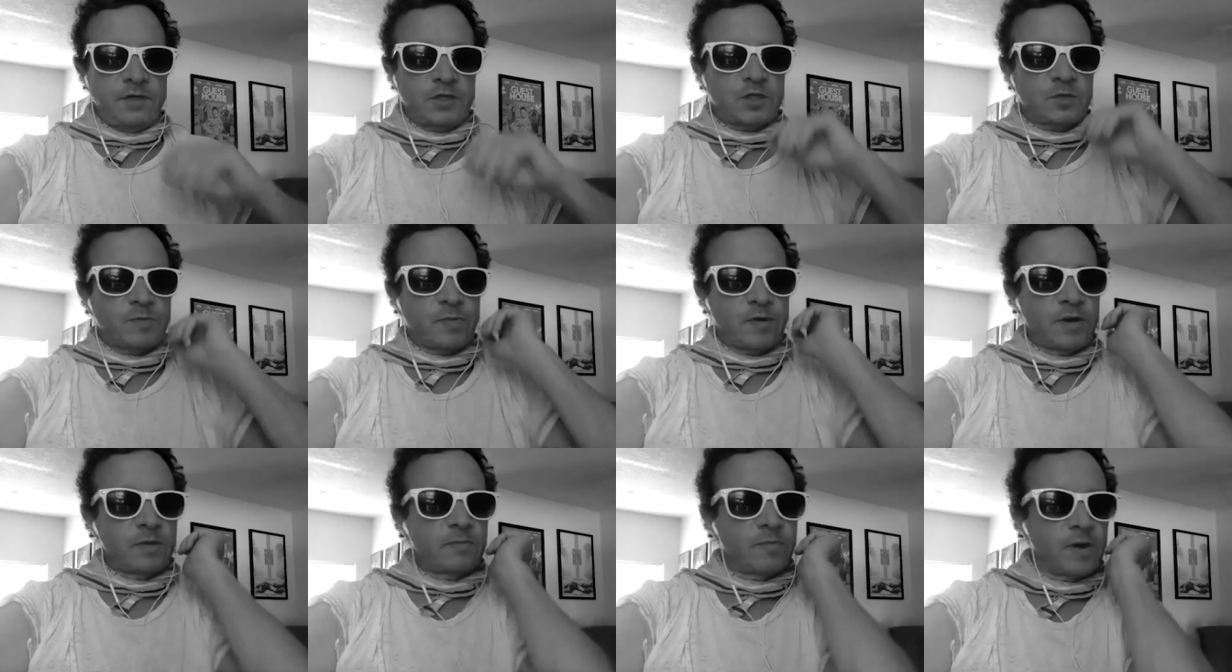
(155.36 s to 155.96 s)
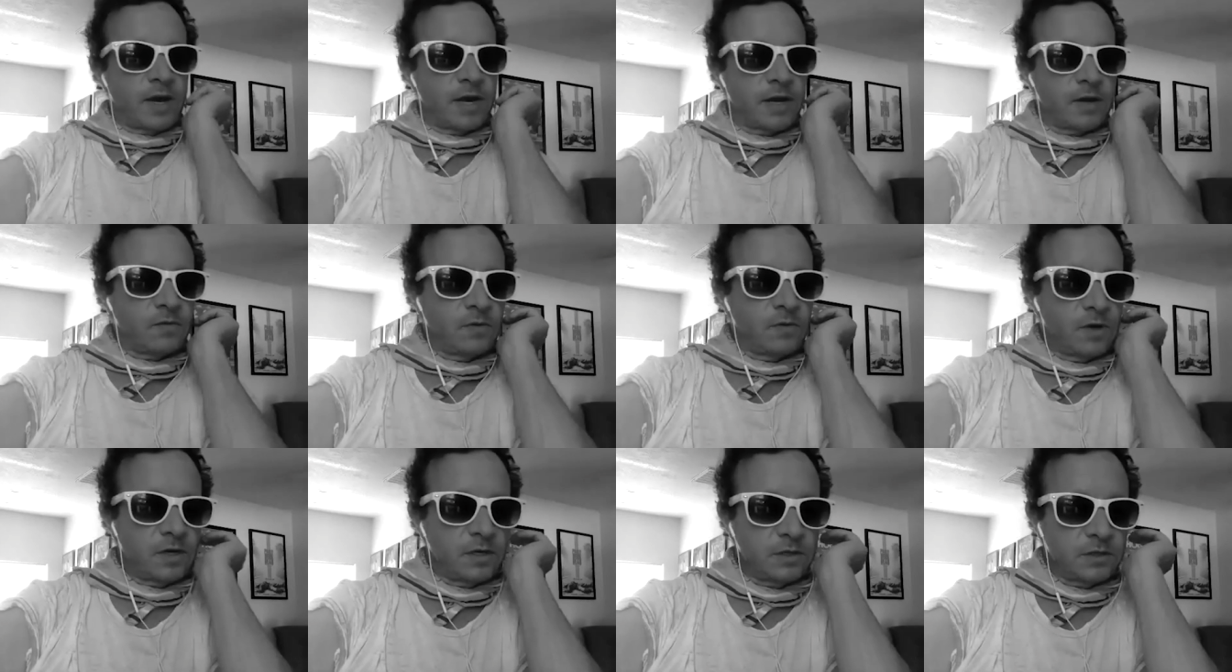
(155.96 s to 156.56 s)
Spring Break
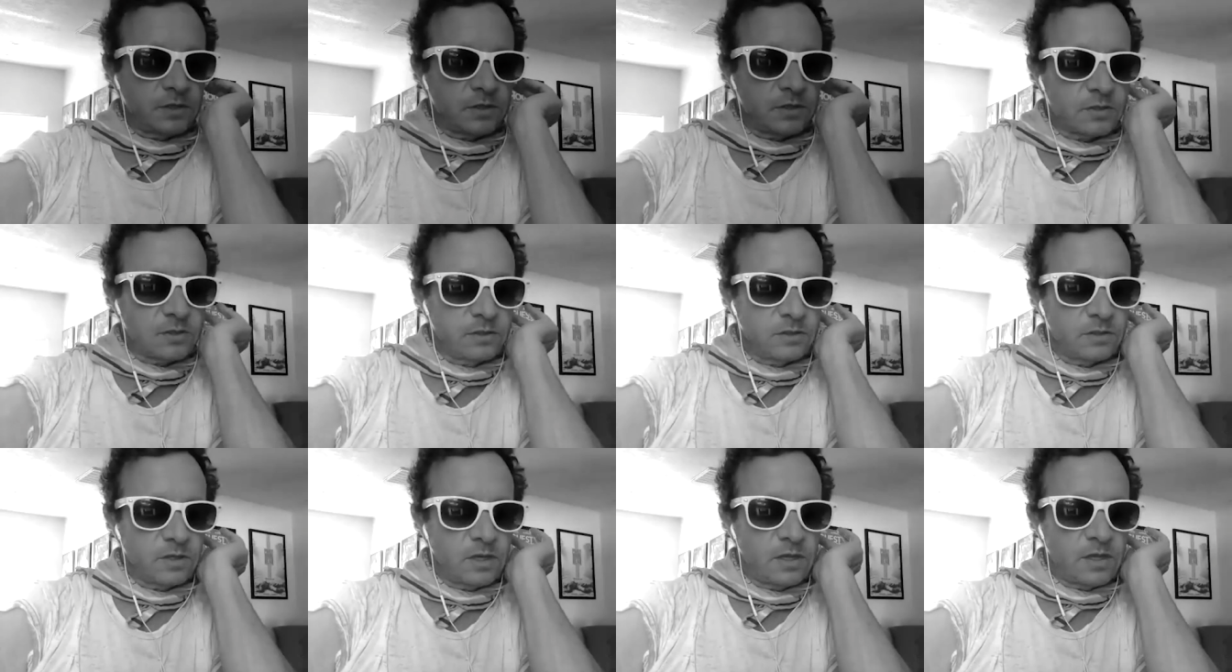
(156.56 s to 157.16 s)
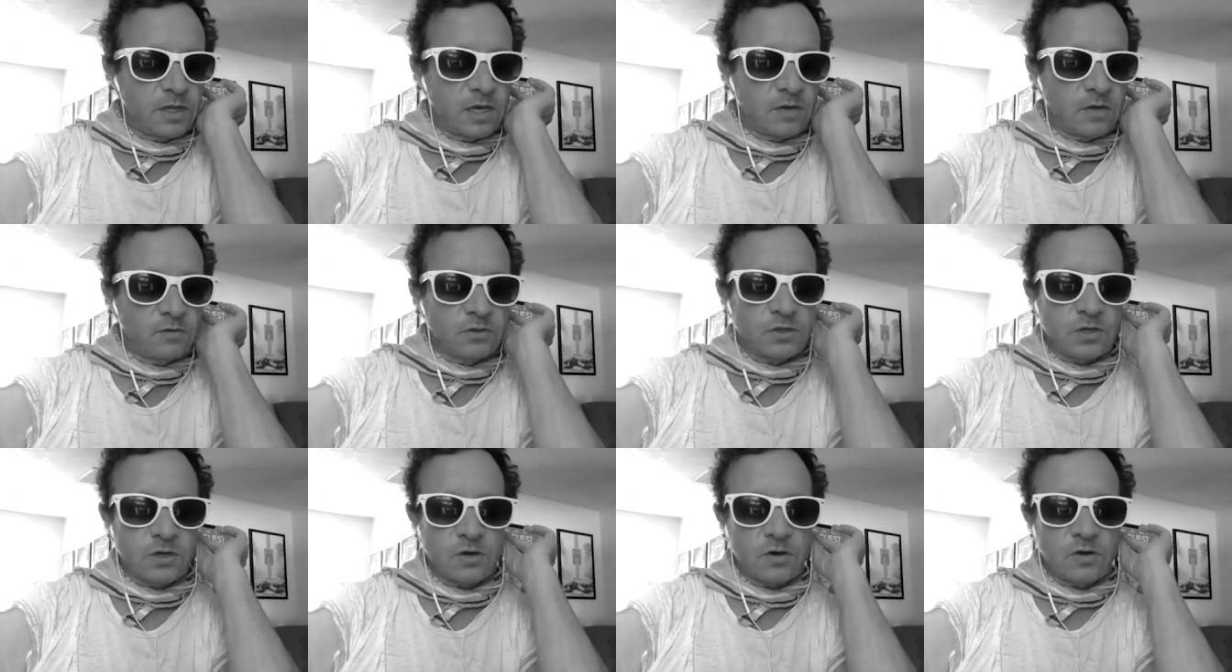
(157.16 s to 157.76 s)
was I think it
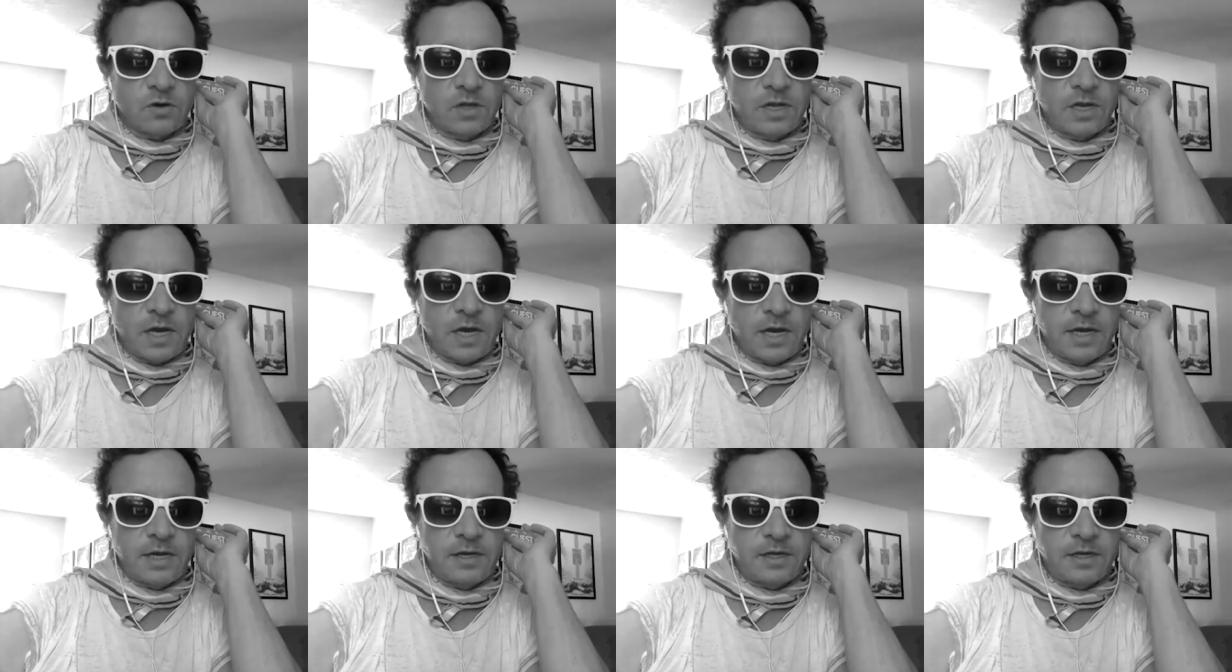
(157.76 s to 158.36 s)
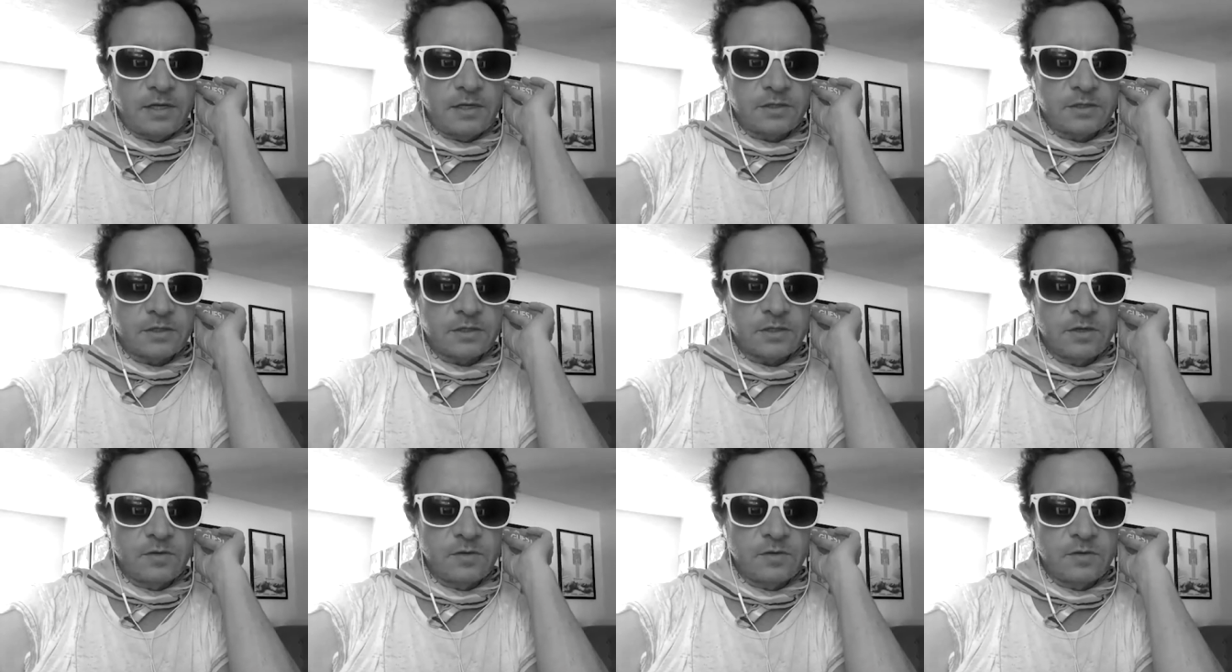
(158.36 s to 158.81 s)
was the early '90s.